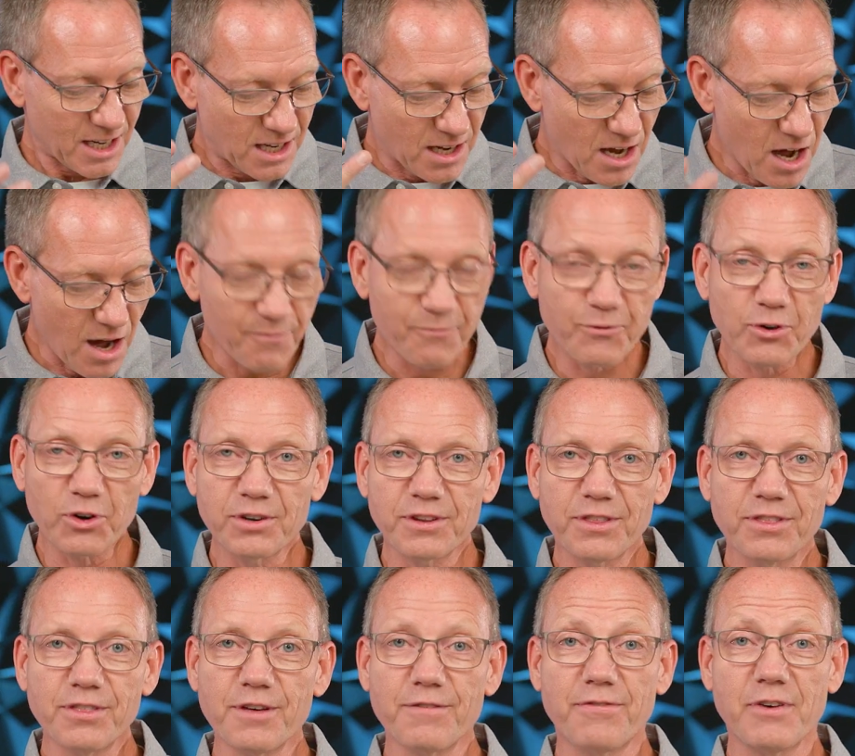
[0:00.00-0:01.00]

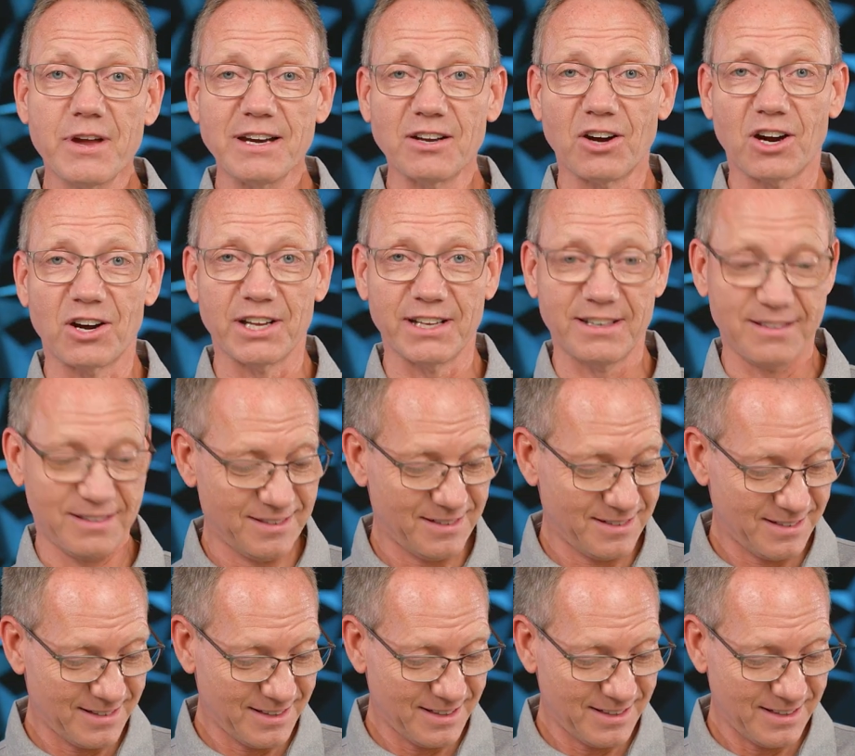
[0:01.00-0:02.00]
Comfort the faint-hearted.
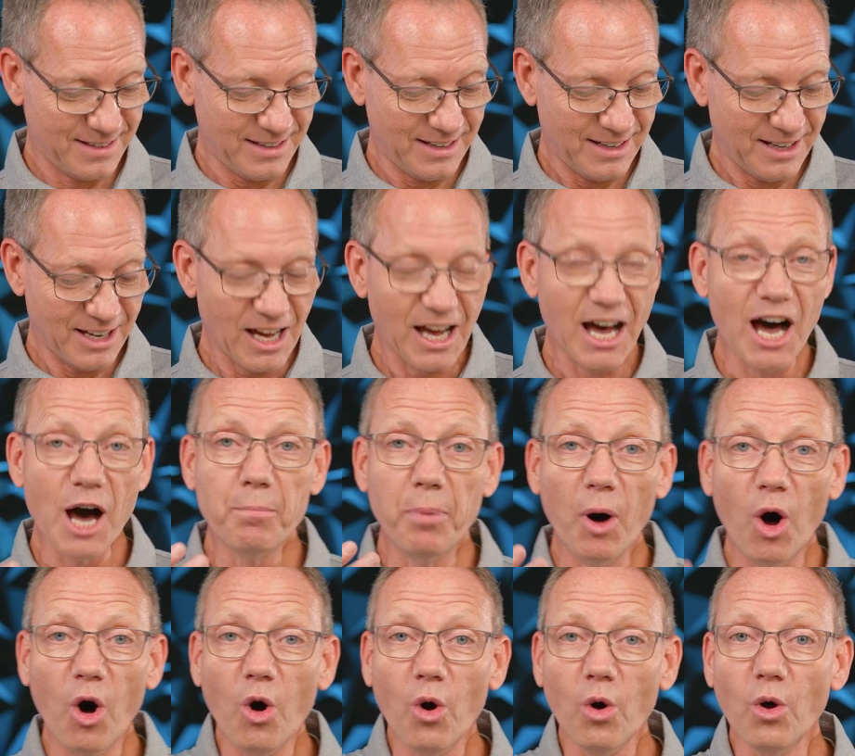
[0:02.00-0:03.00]

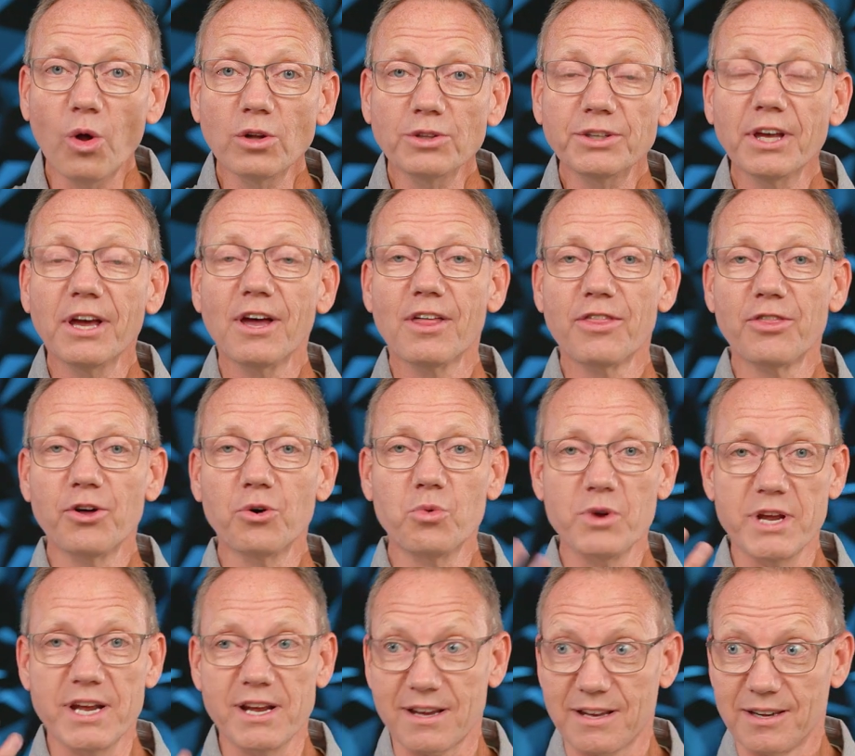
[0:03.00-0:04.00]
Uphold the
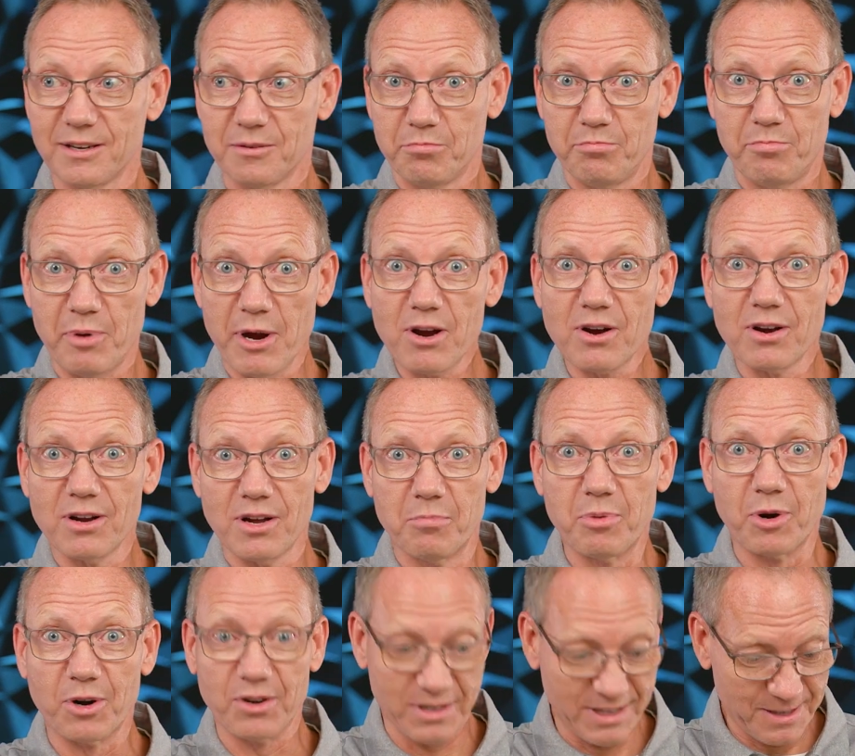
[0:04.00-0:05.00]
weak. Bear a
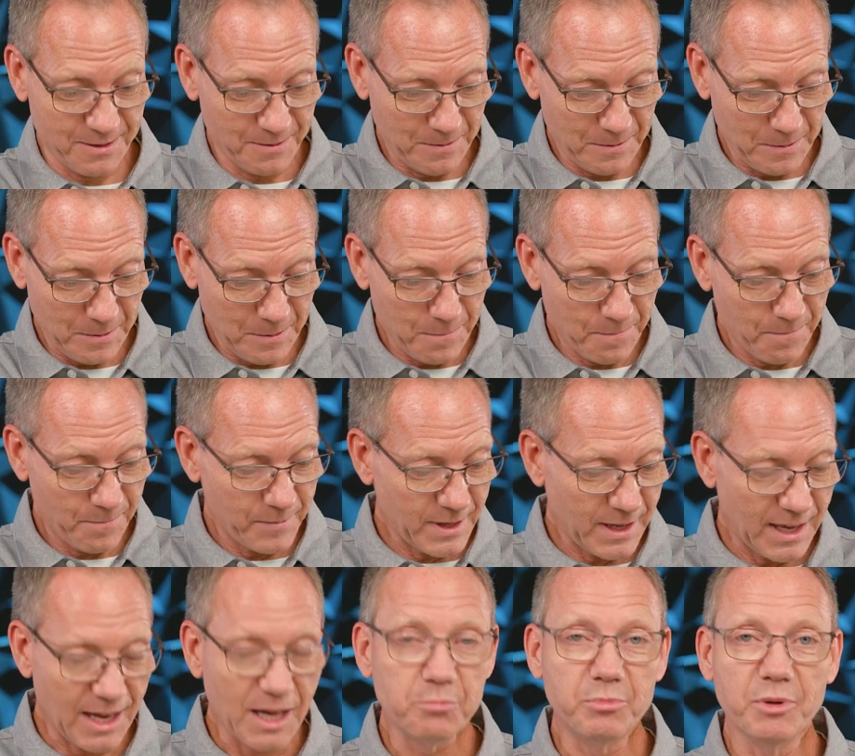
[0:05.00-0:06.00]
burden.
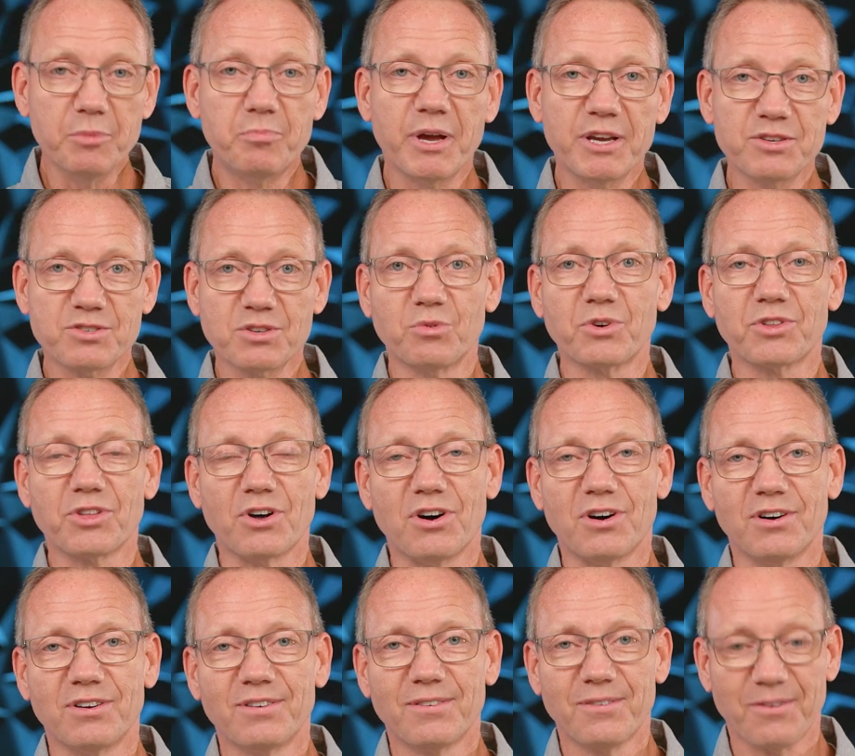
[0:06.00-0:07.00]
And be patient with
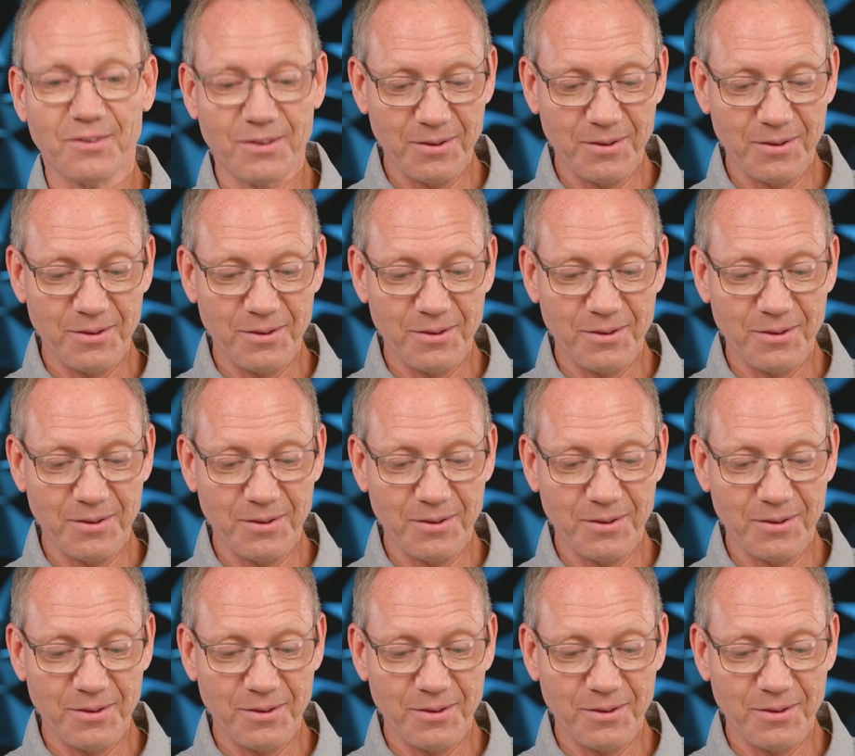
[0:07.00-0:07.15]
all.